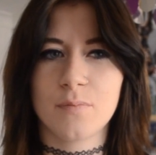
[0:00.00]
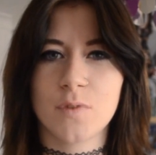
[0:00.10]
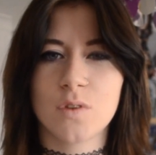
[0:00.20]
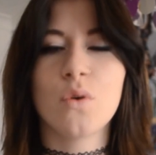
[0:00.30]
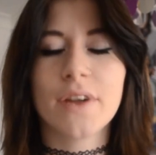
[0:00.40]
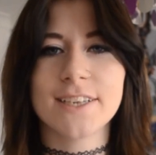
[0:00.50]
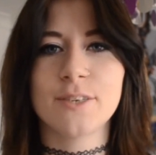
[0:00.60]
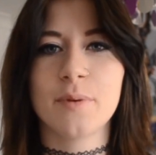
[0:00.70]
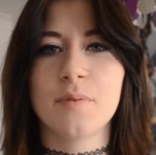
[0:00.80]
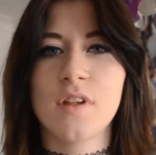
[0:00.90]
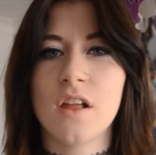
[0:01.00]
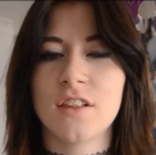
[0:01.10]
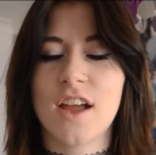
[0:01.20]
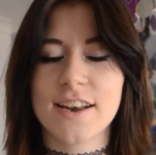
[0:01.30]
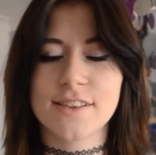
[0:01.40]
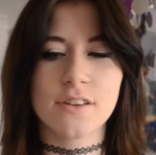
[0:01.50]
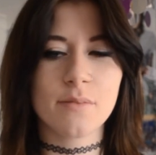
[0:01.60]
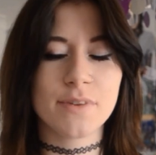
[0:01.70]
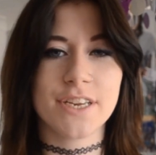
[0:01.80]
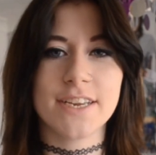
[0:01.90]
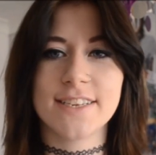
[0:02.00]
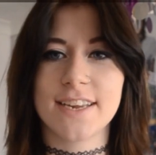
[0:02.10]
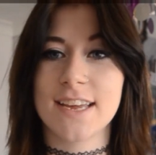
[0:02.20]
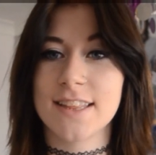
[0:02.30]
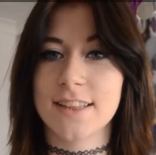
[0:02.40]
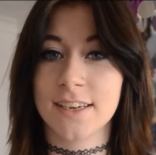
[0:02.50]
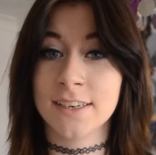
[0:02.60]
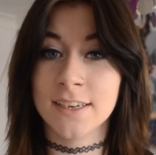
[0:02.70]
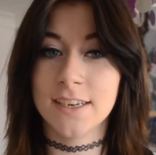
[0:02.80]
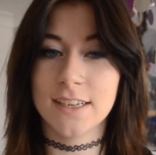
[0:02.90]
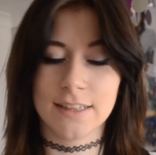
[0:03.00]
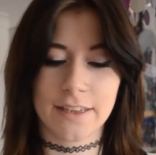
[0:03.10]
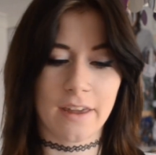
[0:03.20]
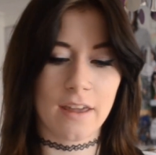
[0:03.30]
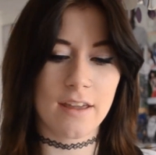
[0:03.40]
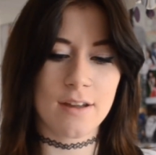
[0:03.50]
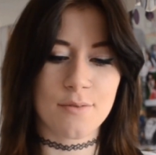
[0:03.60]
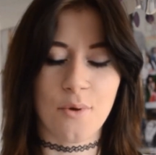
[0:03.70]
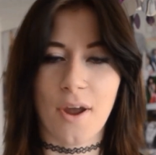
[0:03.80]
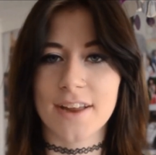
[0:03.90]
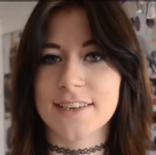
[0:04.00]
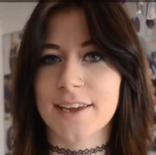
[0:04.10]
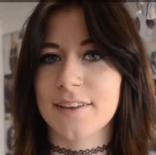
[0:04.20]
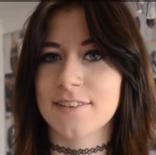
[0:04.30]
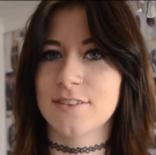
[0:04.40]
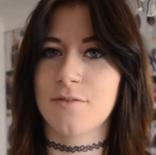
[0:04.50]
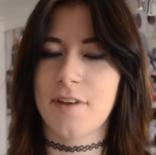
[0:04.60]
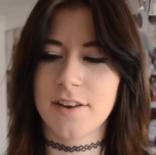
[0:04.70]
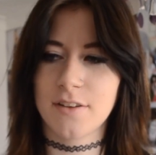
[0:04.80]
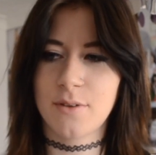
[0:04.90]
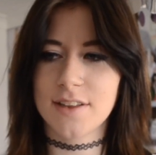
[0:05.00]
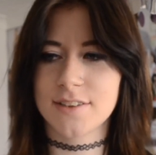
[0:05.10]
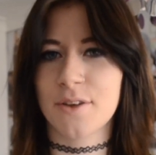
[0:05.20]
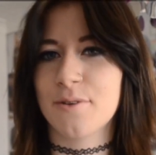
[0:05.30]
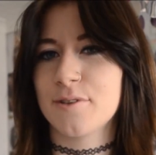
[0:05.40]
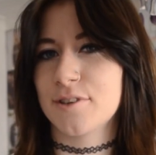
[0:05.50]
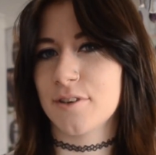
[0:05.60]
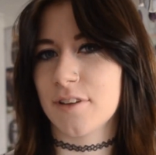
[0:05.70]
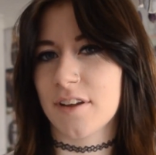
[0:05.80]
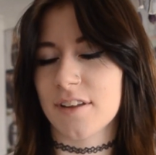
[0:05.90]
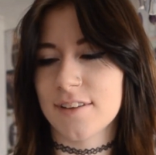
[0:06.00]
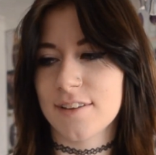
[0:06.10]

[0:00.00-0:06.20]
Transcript: talking to people online is so much easier than like writing and stuff, and you get to know each other